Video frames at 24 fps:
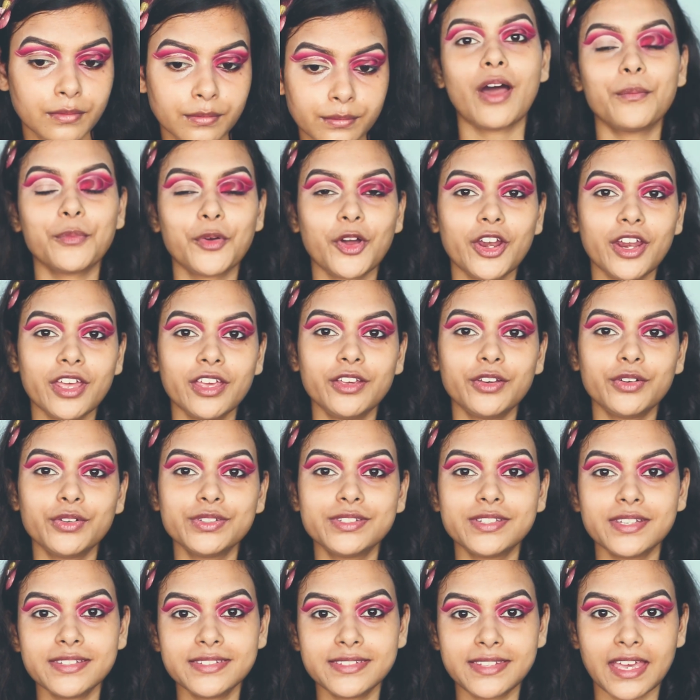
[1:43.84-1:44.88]
I'm gonna use
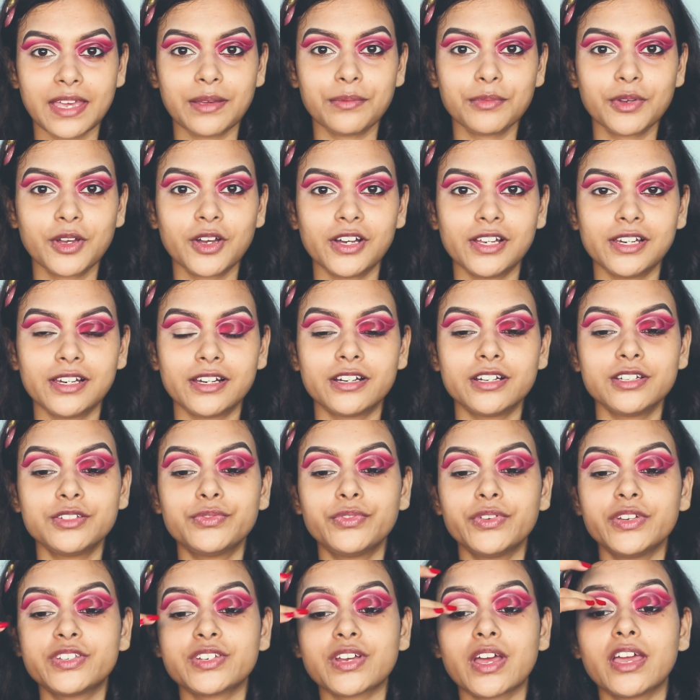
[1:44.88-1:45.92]
the same colors
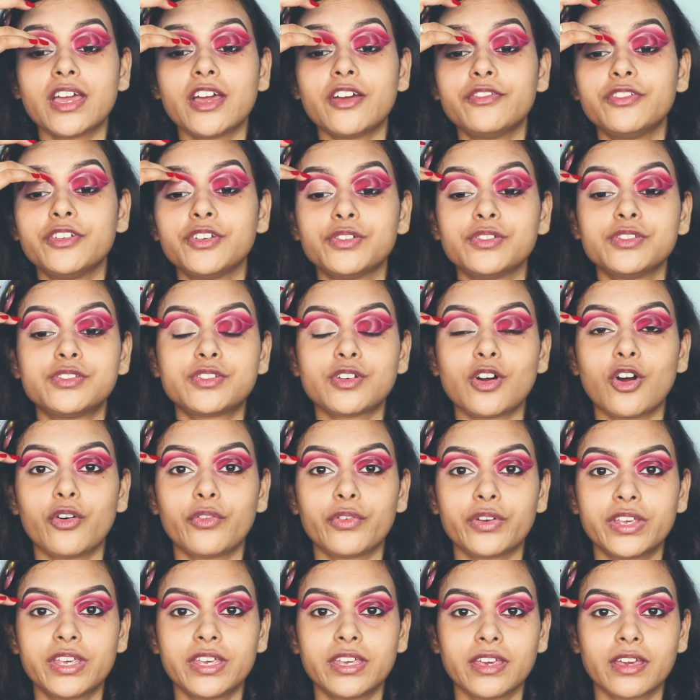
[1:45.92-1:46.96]
which I have used
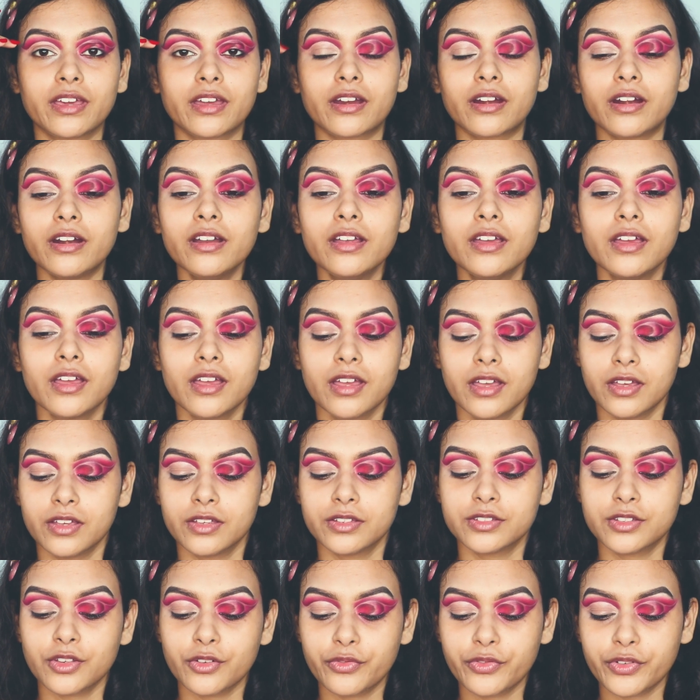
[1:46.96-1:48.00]
over here.
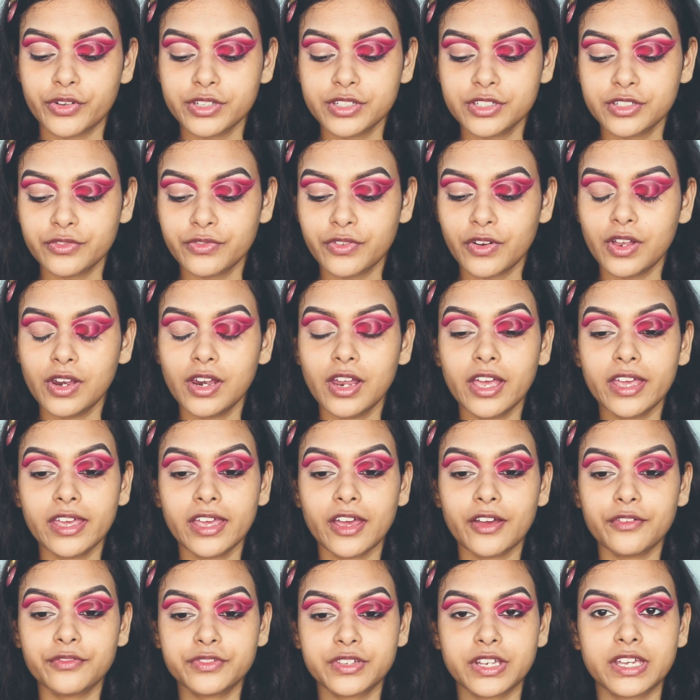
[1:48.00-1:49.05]
So first of all, I
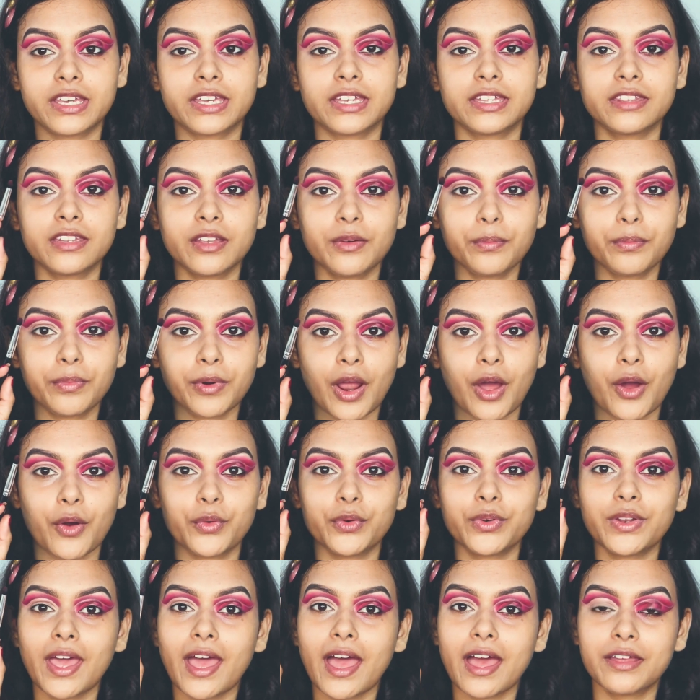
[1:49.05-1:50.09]
have taken the
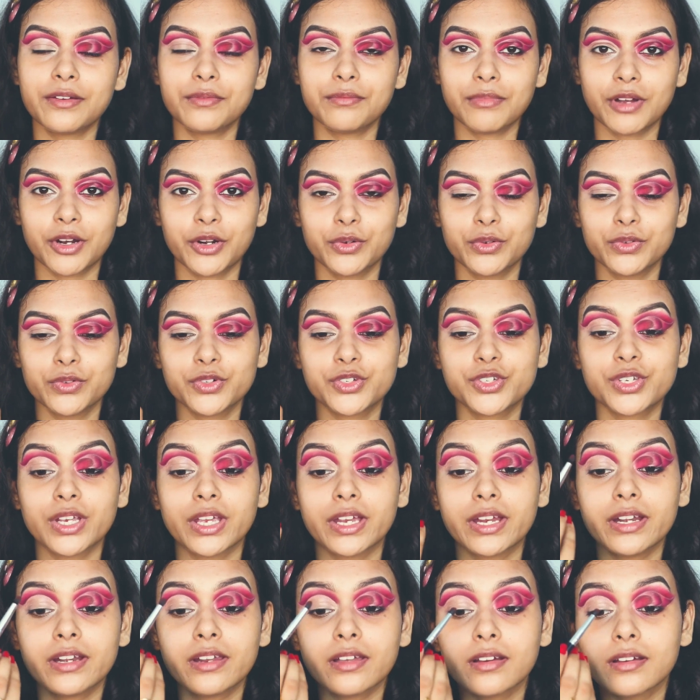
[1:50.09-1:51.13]
brown and maroon
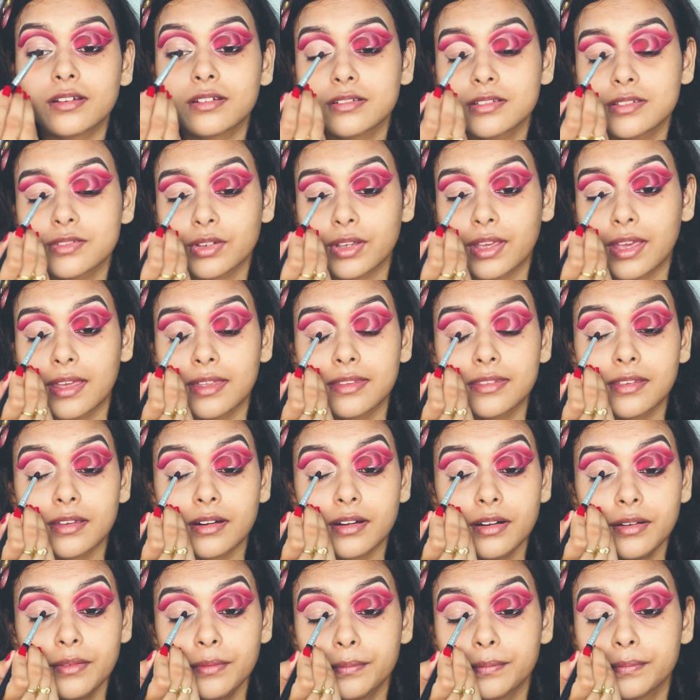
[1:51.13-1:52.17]
shade
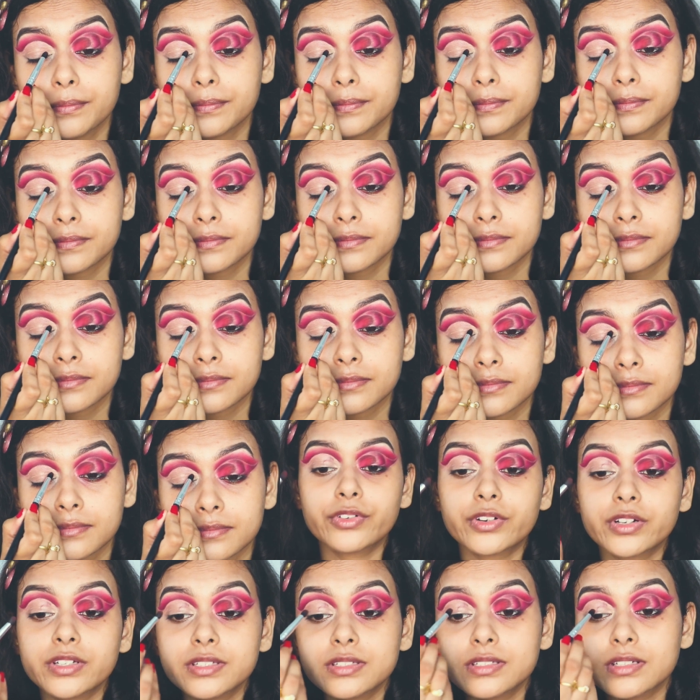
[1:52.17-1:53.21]
together.
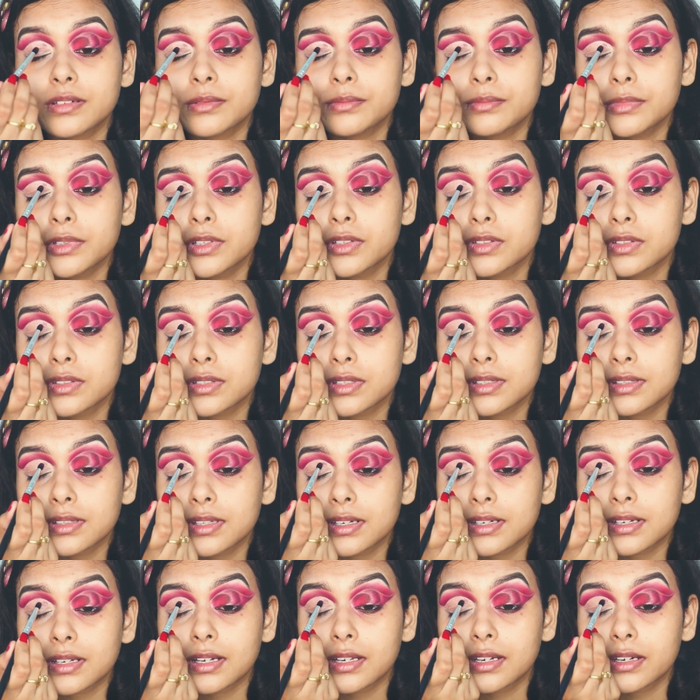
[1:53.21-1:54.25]
First I'm using
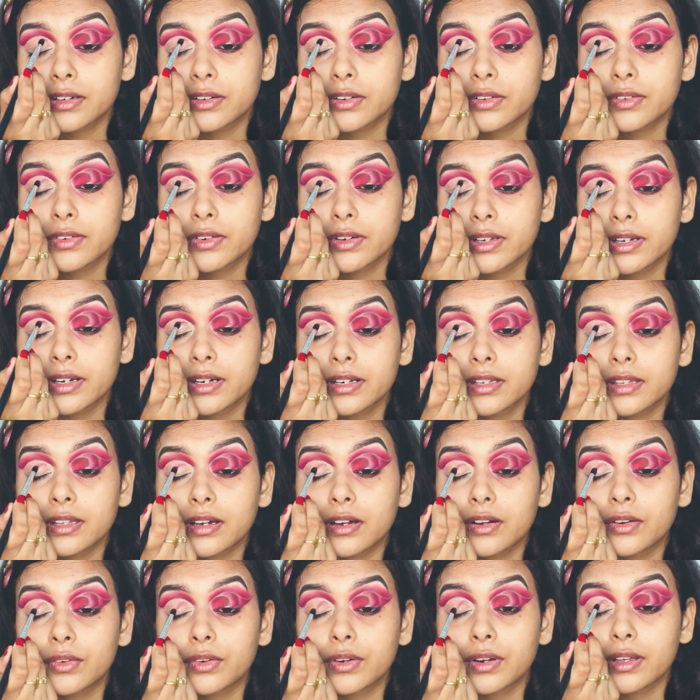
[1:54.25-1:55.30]
that color to create the
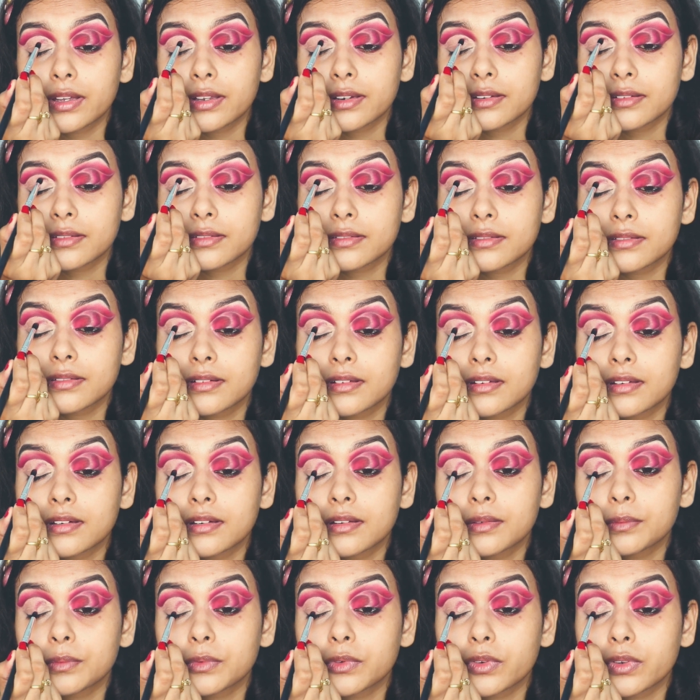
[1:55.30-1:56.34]
outline and
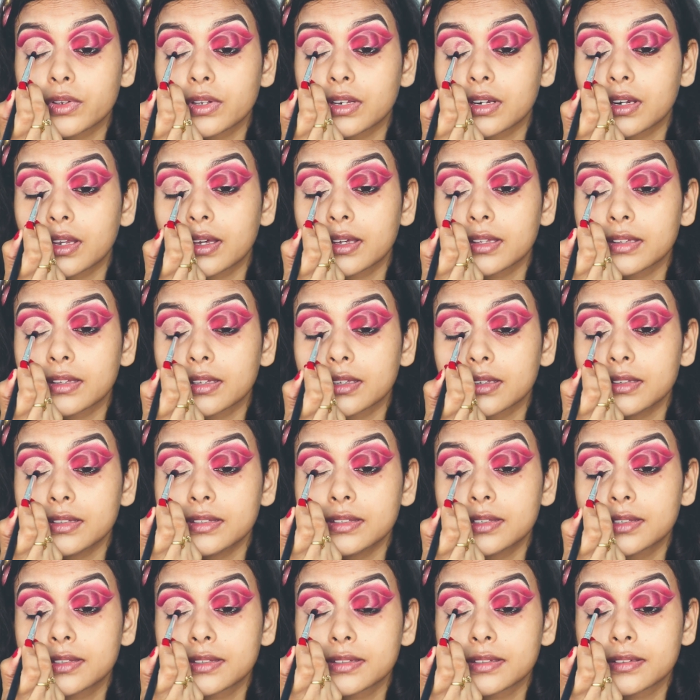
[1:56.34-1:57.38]
I'm doing like
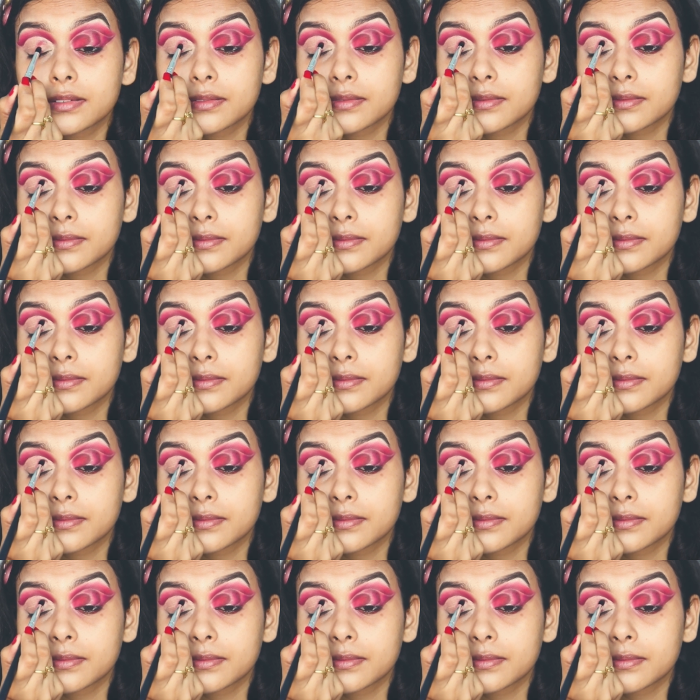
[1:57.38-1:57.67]
this.